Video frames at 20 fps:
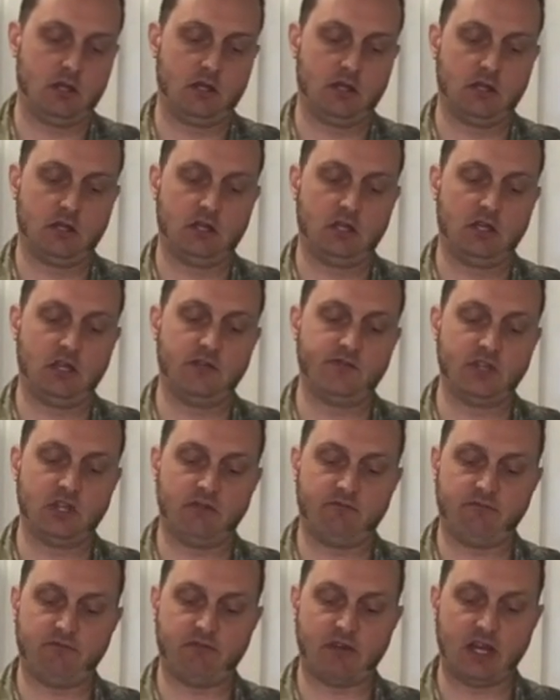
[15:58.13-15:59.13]
Then give it
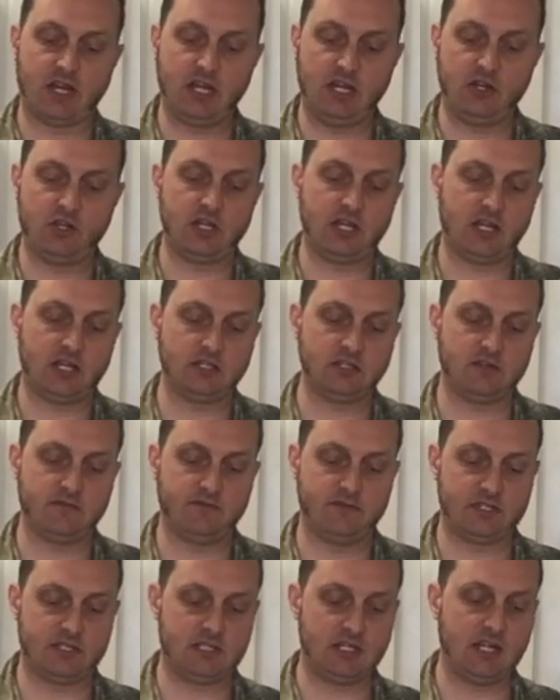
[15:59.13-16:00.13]
a
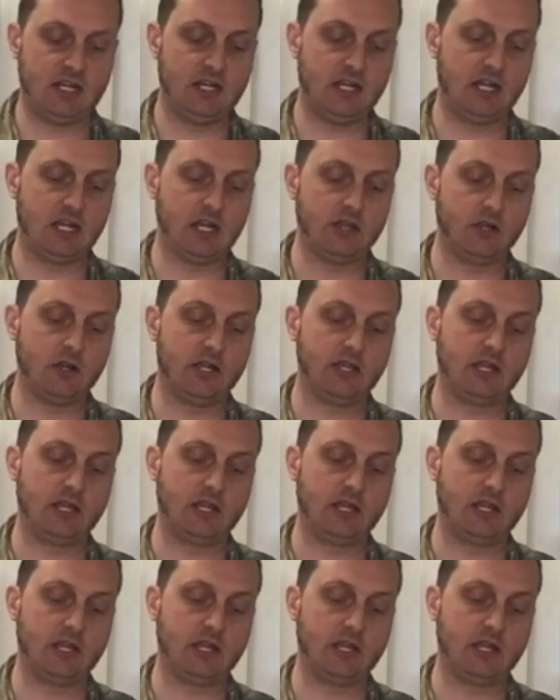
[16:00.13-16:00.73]
good solid